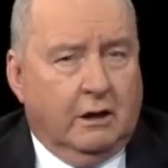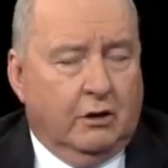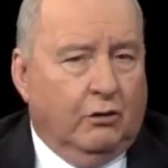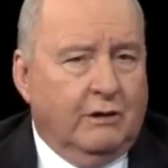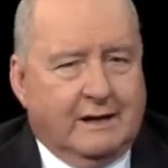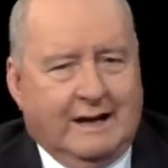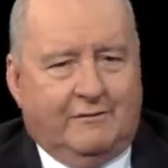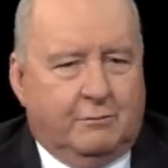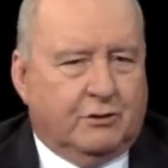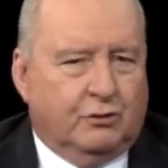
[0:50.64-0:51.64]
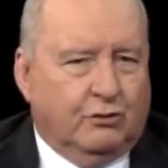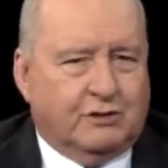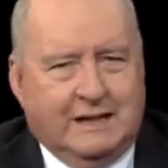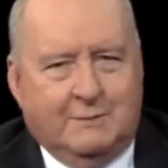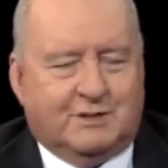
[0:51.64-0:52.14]
You're in government, your
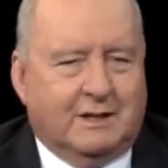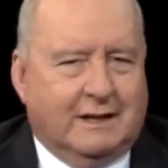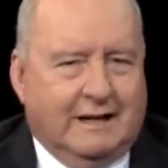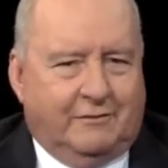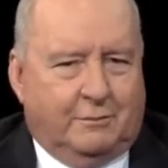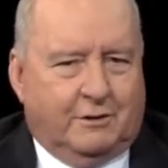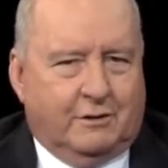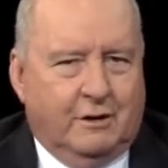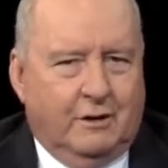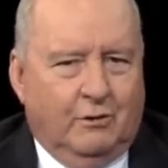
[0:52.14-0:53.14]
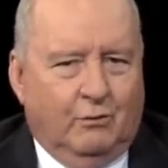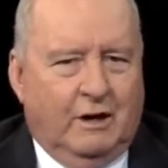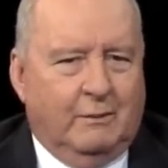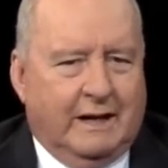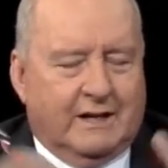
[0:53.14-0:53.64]
team's in government.
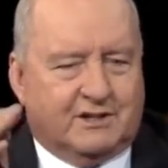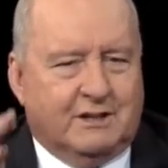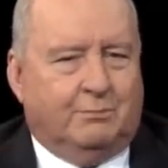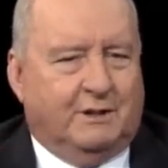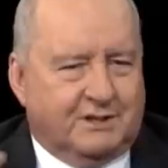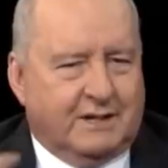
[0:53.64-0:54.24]
When are we going to simply